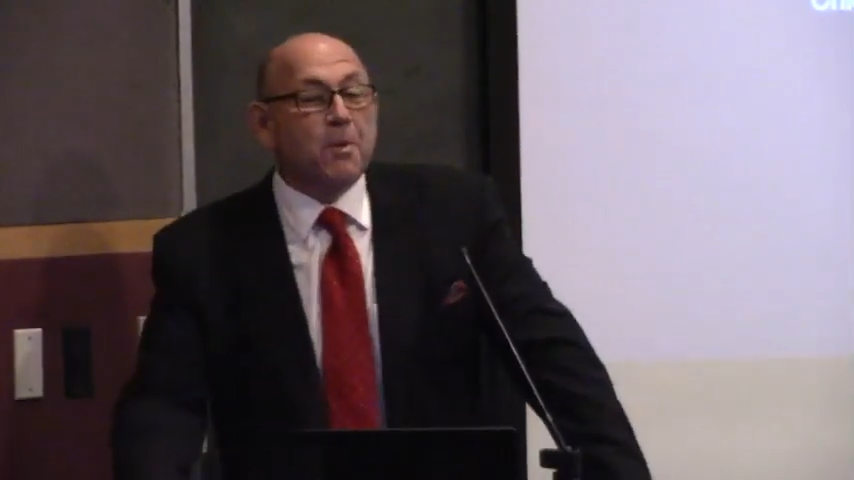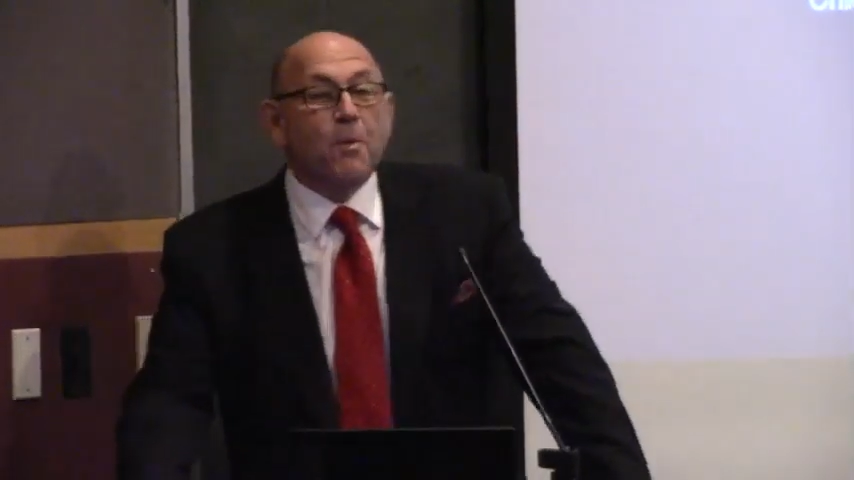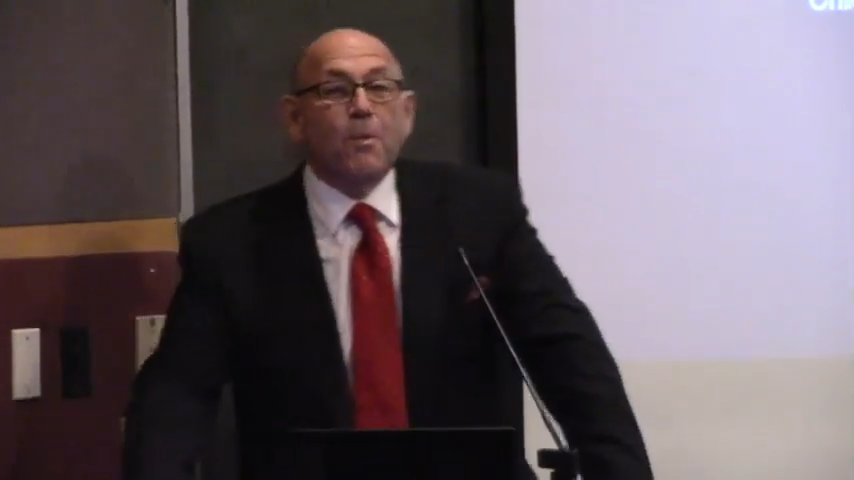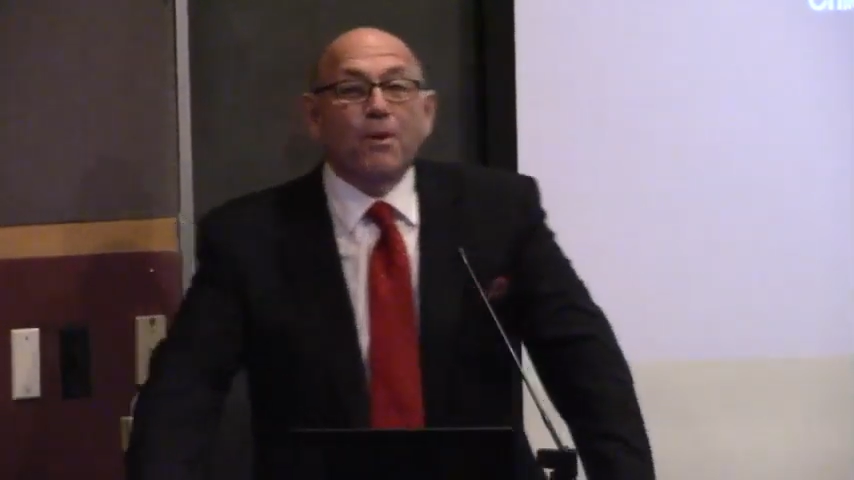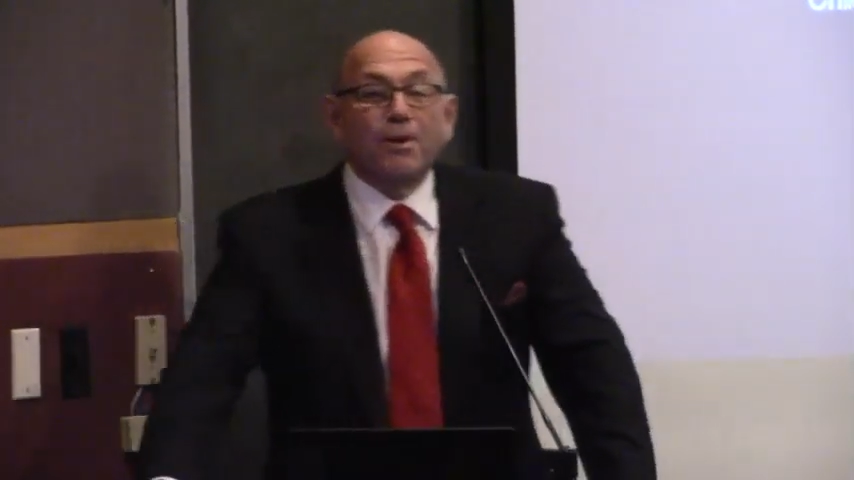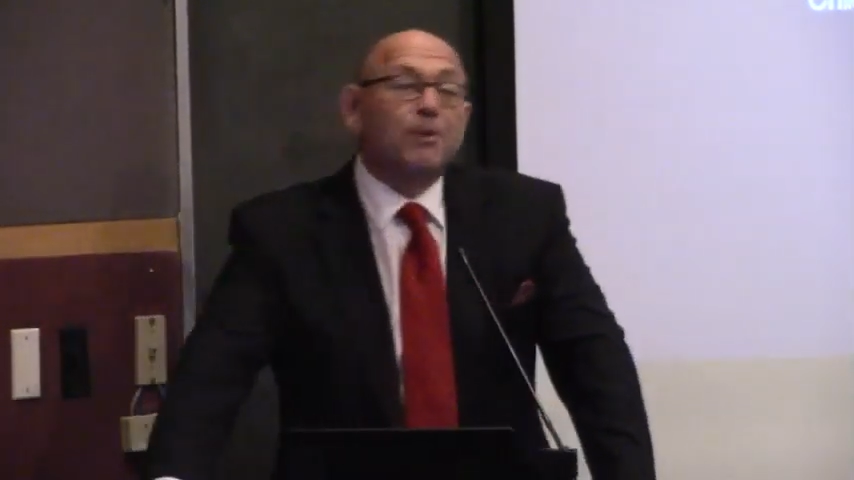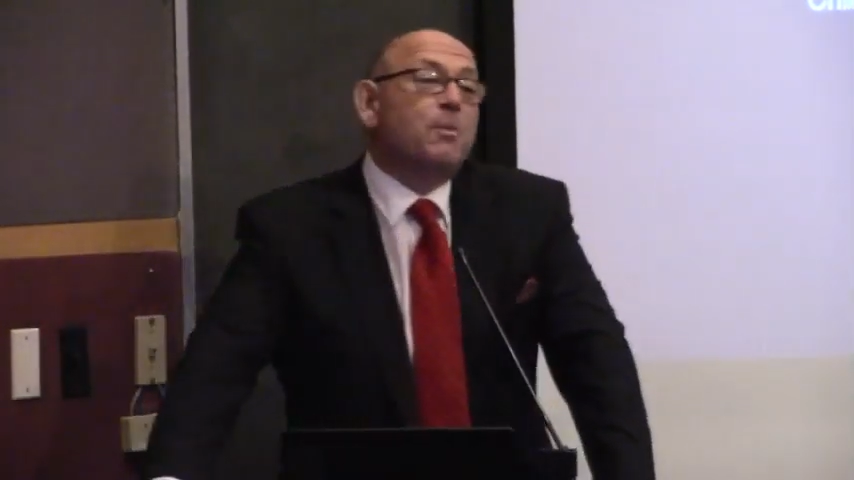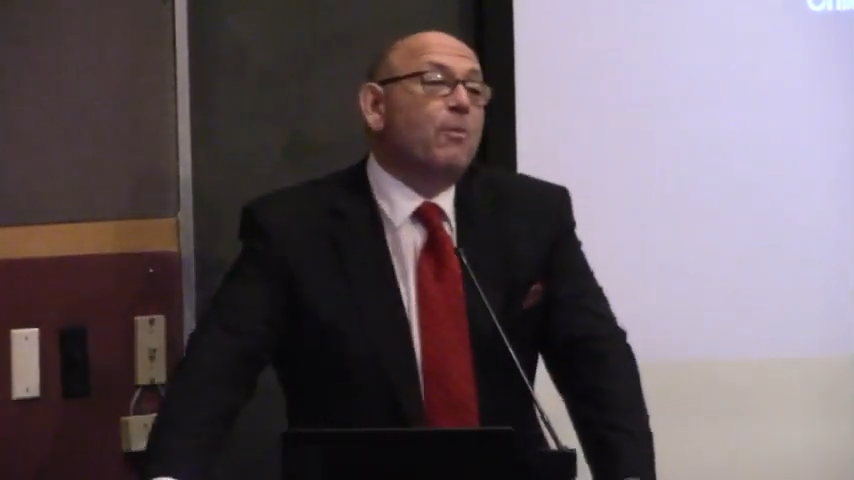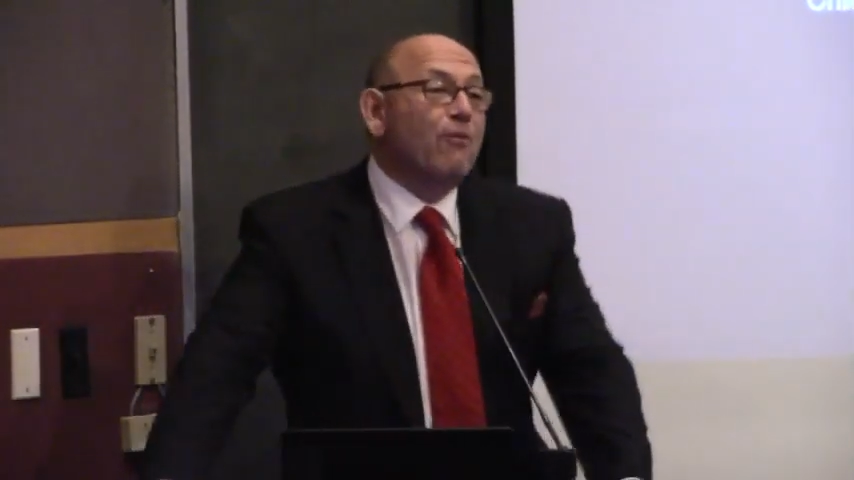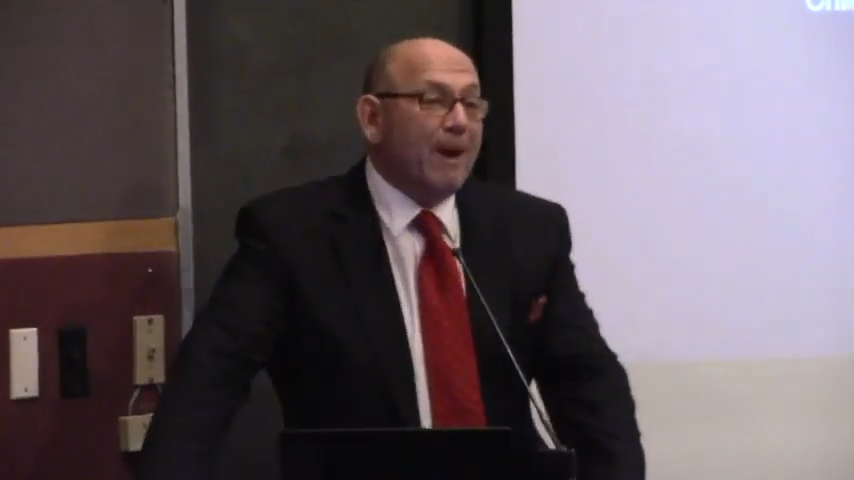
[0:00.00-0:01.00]

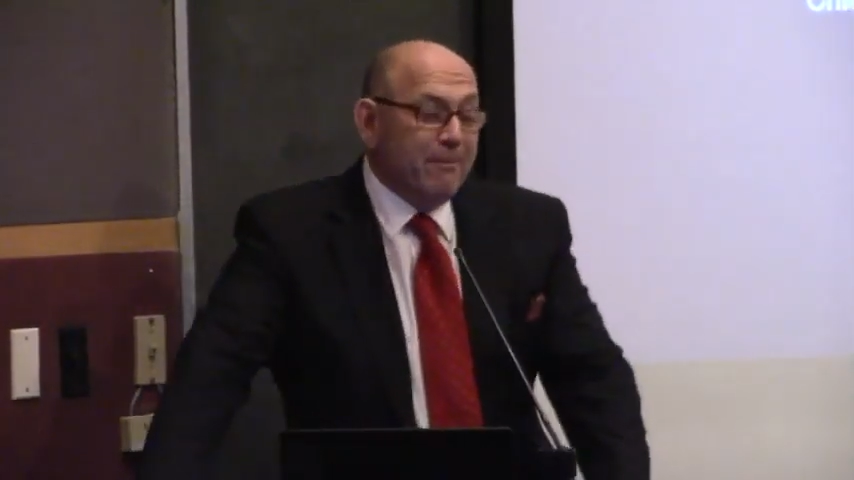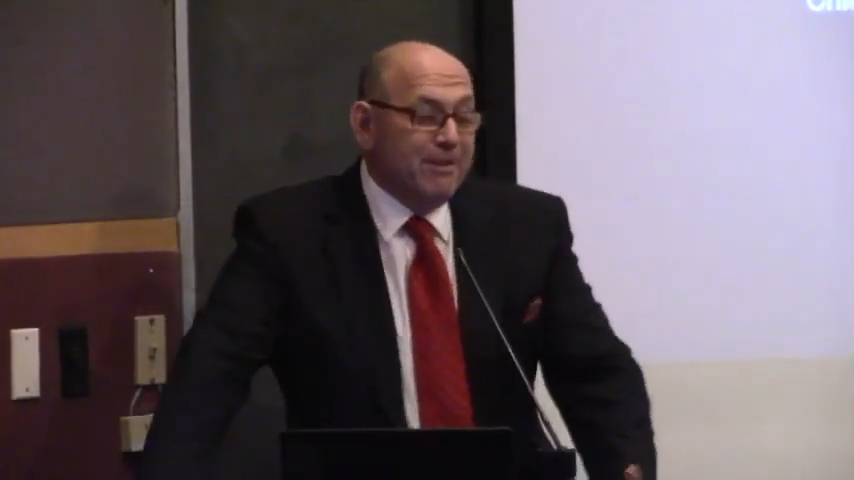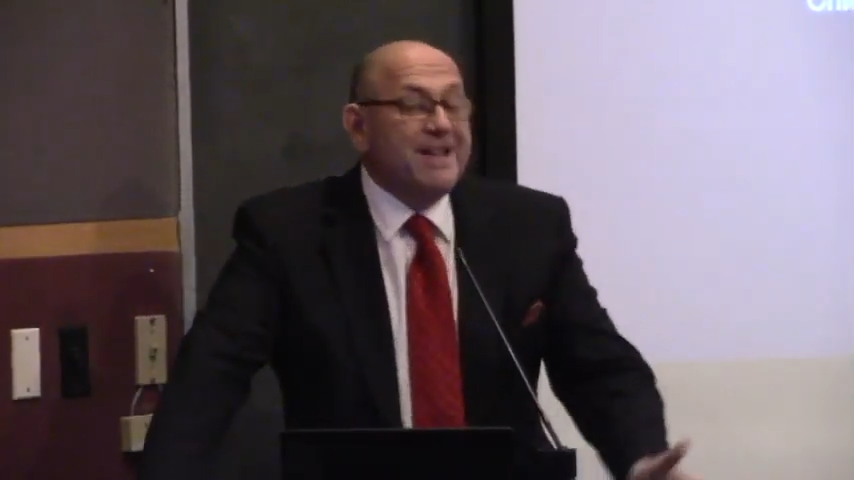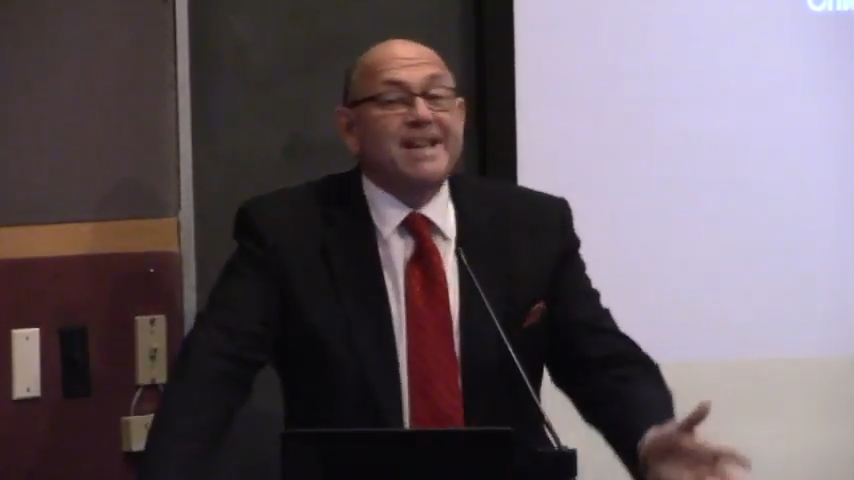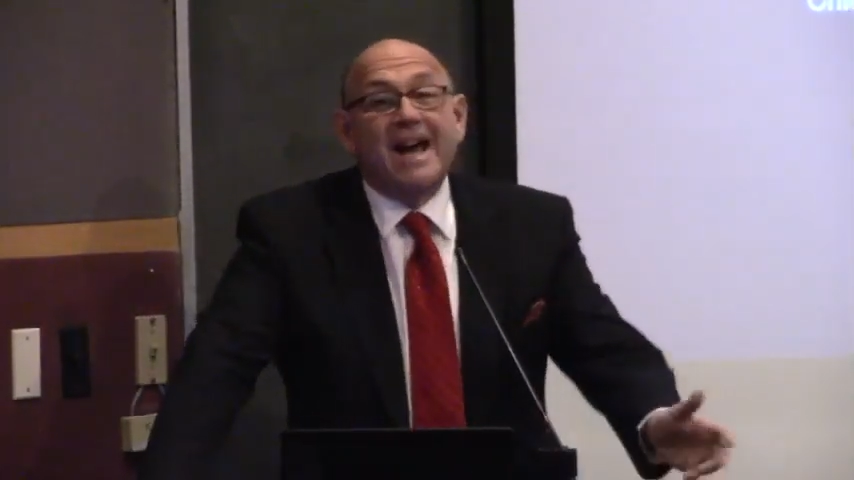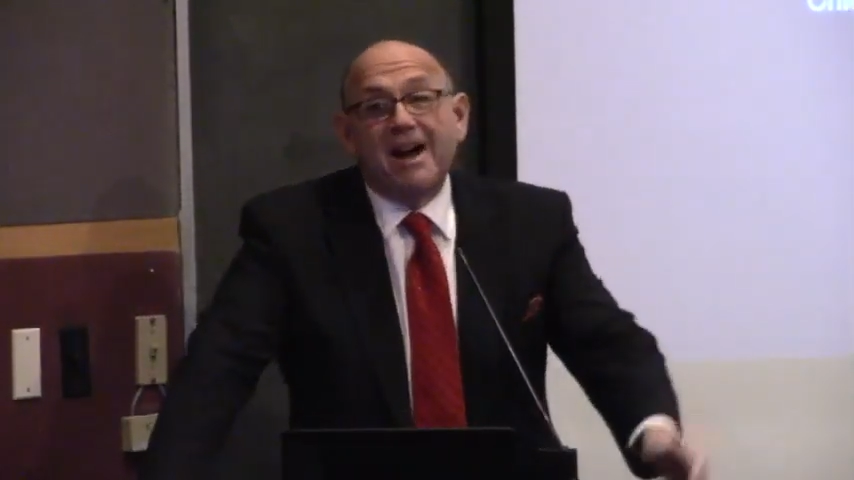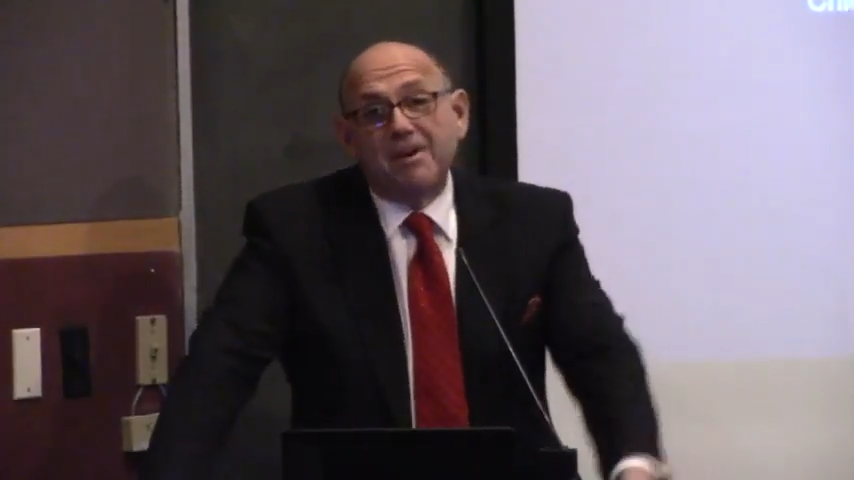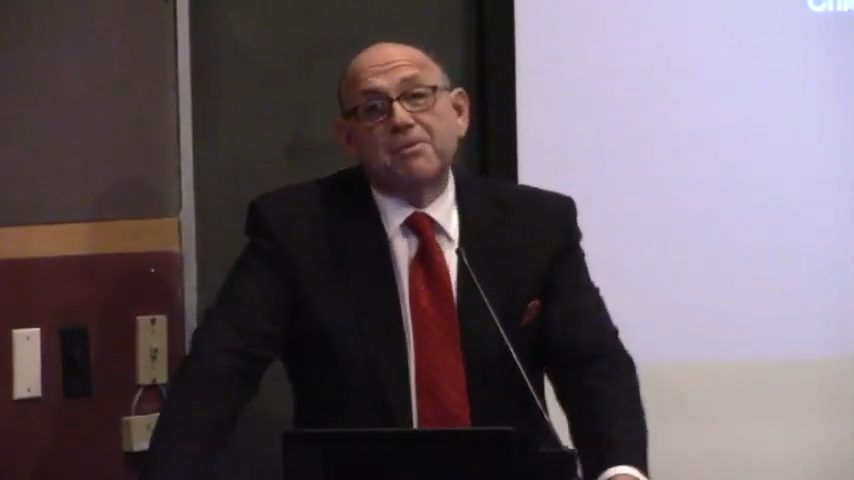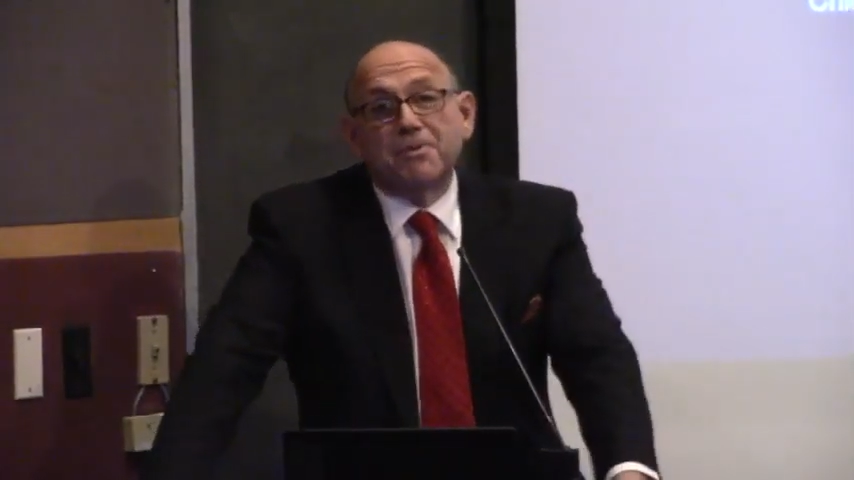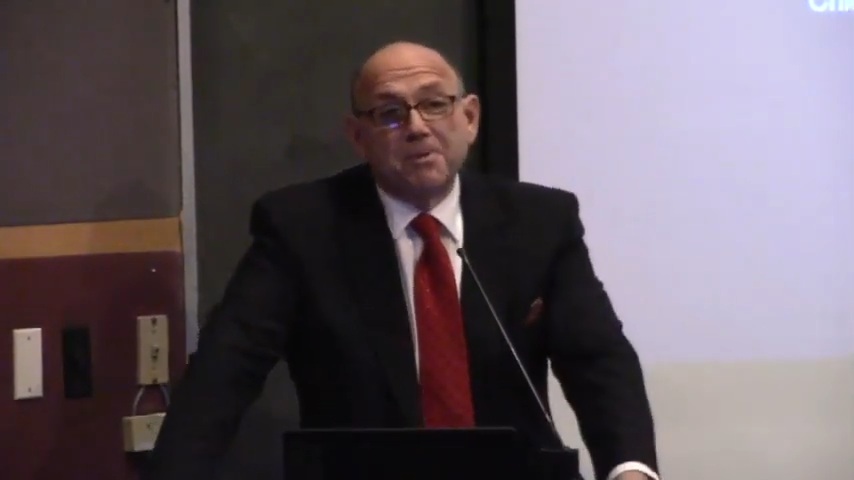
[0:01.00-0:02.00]

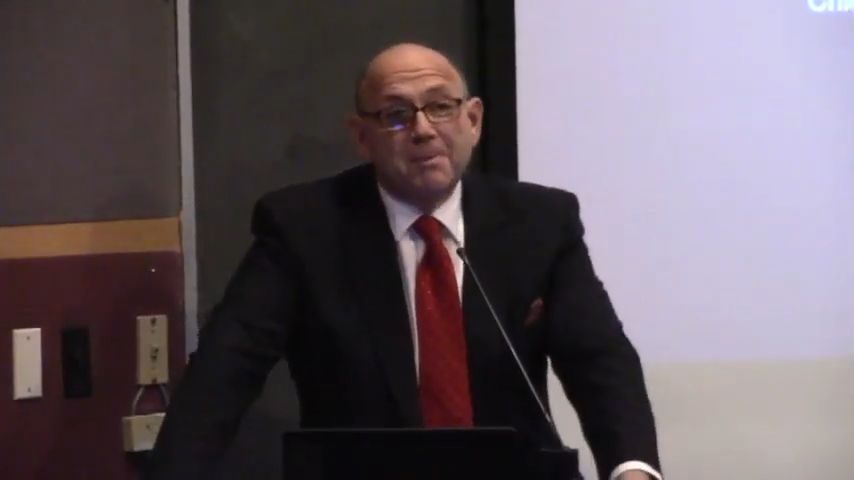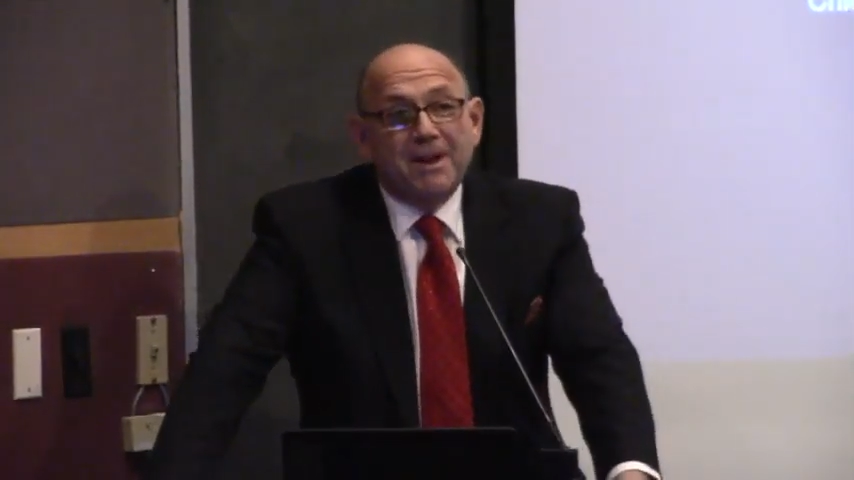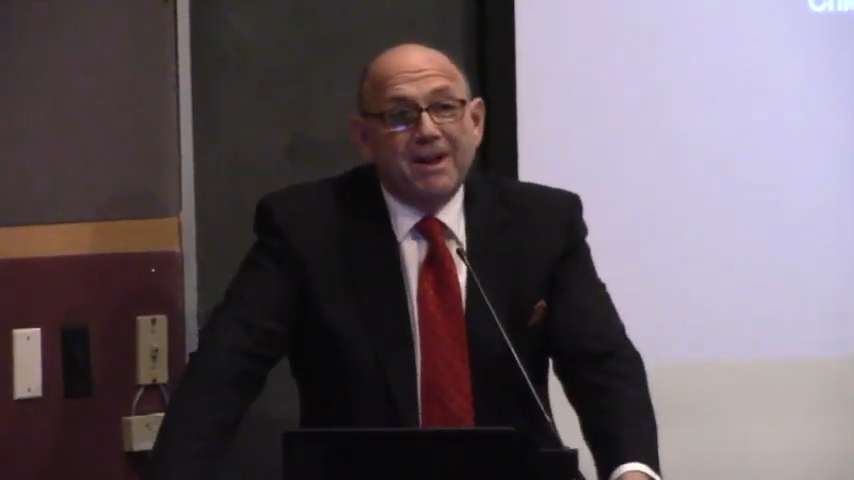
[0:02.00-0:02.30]
world-renowned group